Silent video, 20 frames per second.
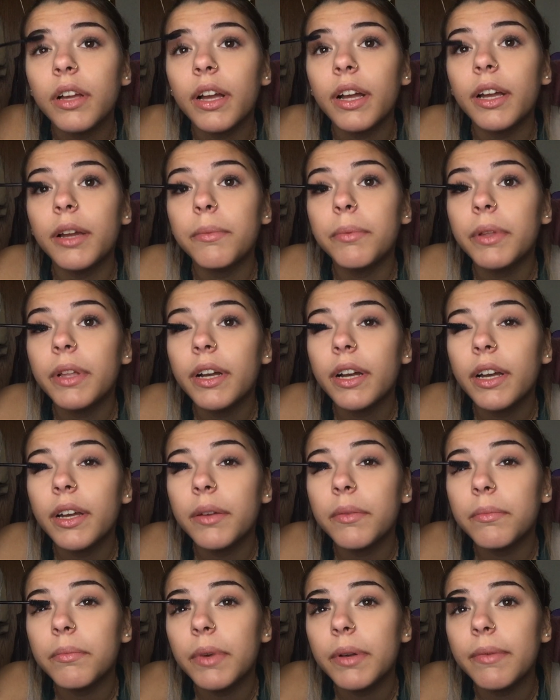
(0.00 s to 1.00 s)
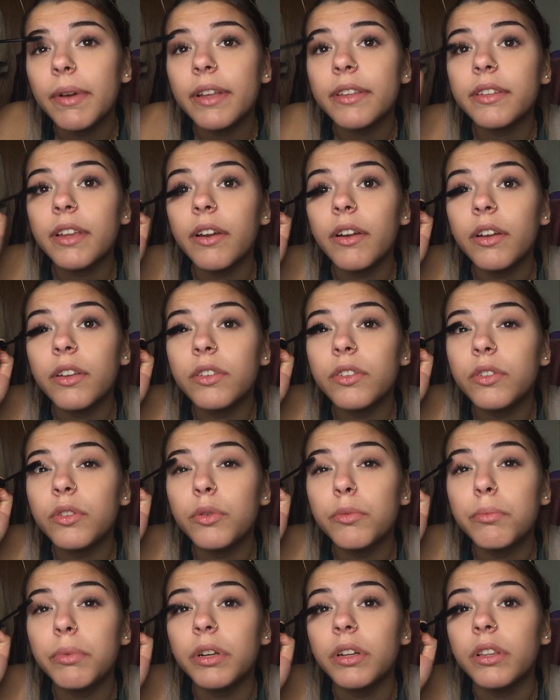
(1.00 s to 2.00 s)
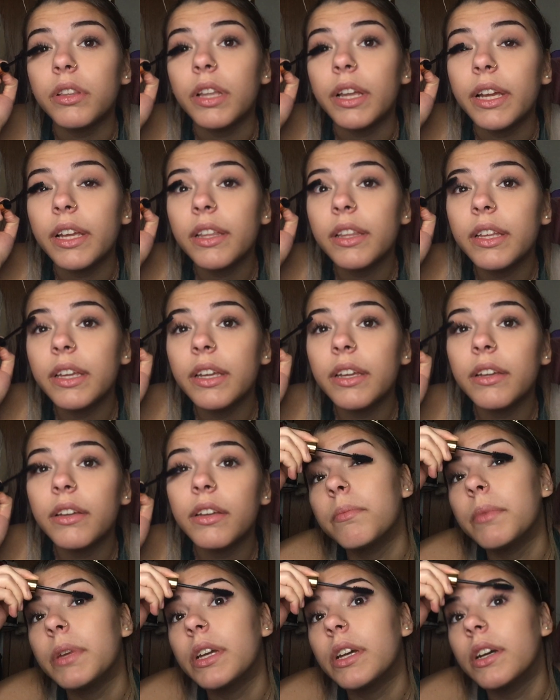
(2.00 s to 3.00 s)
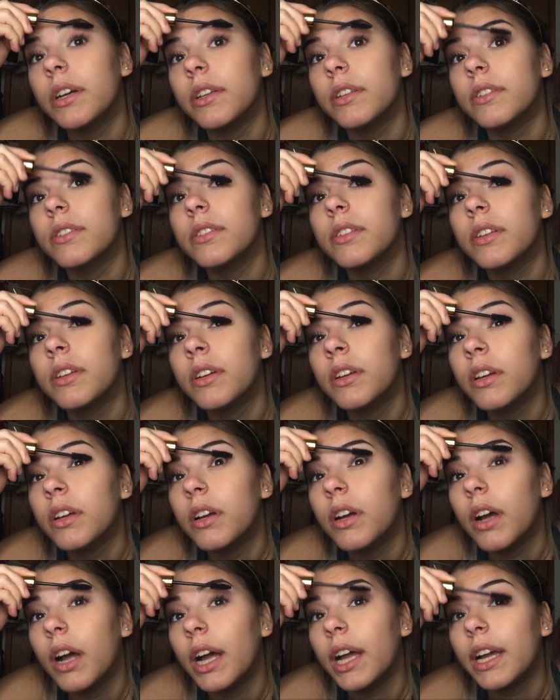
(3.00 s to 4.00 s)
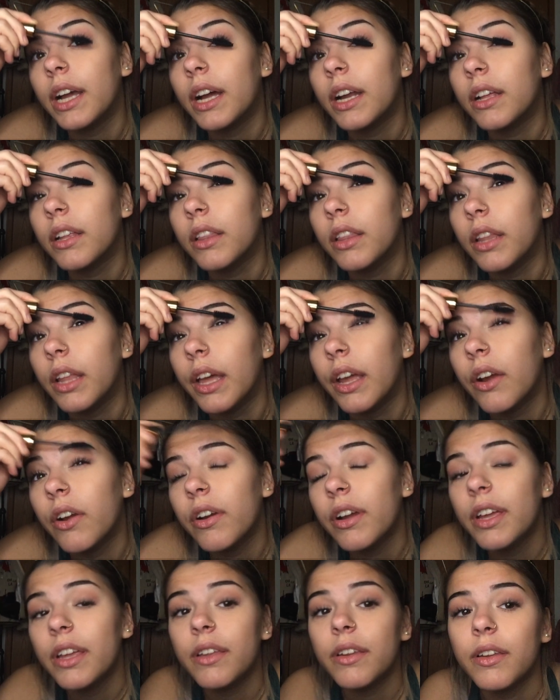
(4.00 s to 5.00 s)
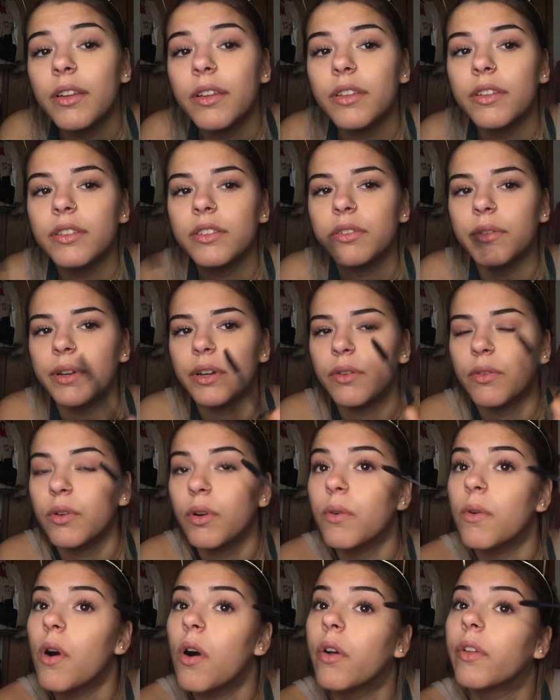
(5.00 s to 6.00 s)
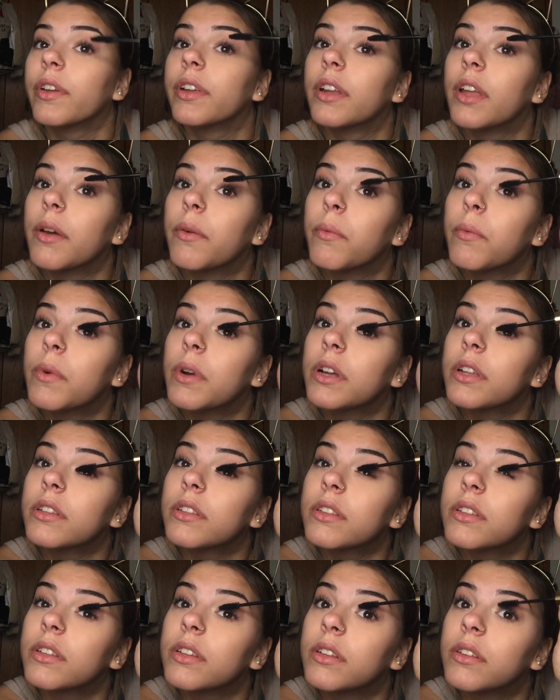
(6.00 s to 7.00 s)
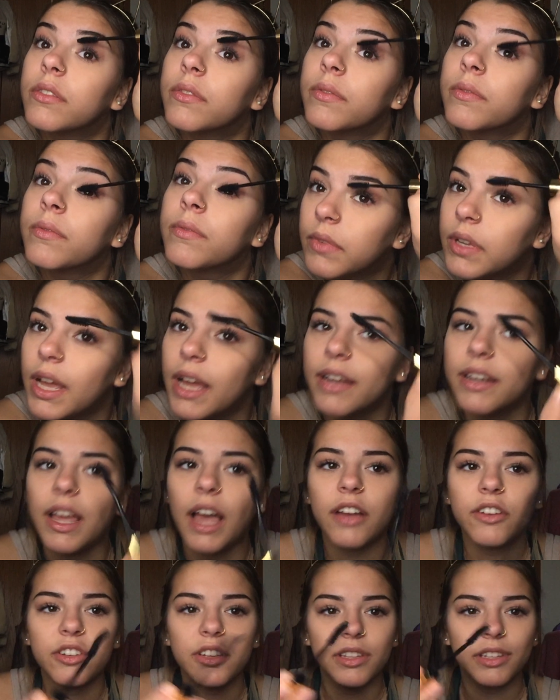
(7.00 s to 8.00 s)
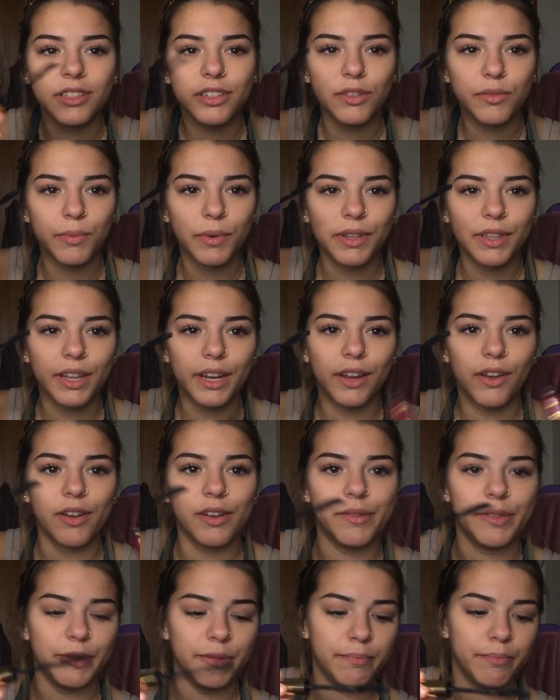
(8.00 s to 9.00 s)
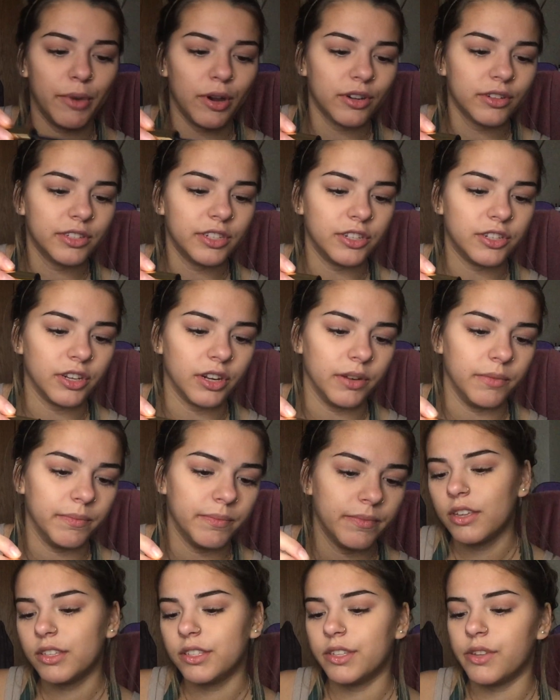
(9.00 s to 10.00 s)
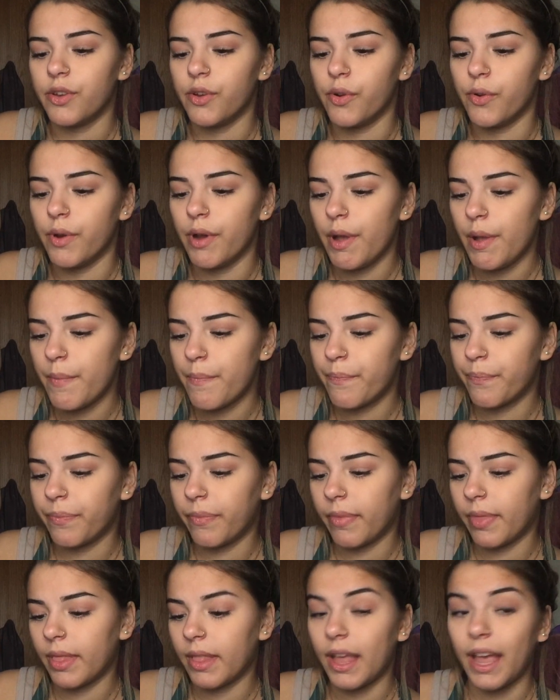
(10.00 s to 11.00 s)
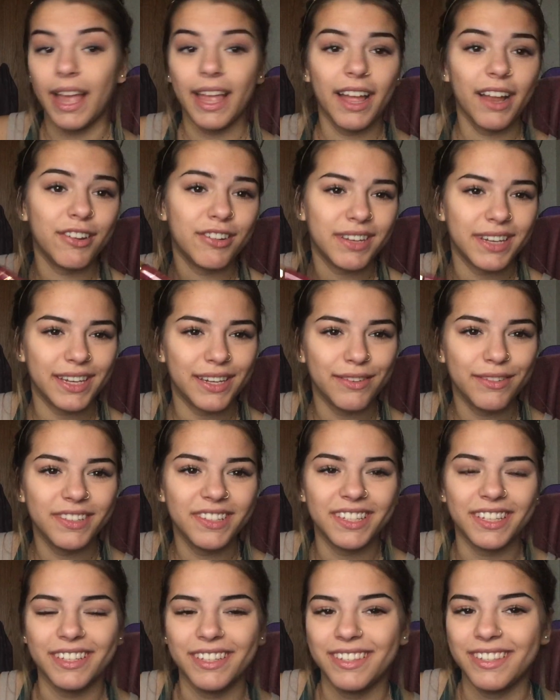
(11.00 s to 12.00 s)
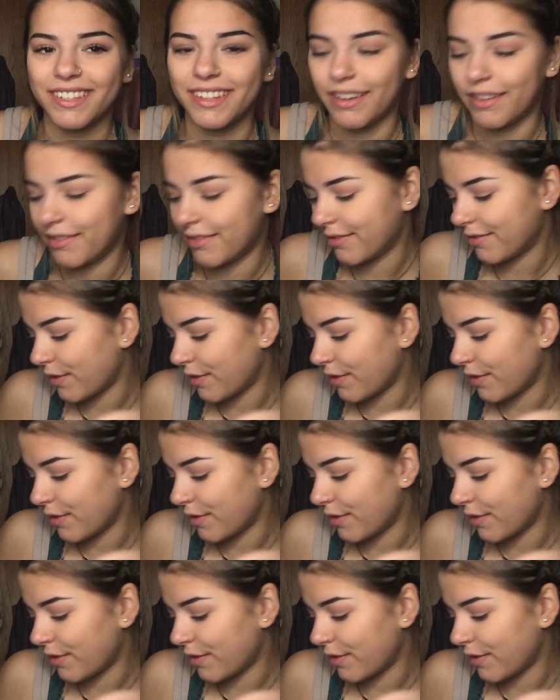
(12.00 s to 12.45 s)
I apply my mascara super lightly because I kind of layer it so I don't go all in at once. And actually, this is one that I got in BoxyCharm, so I actually use this stuff.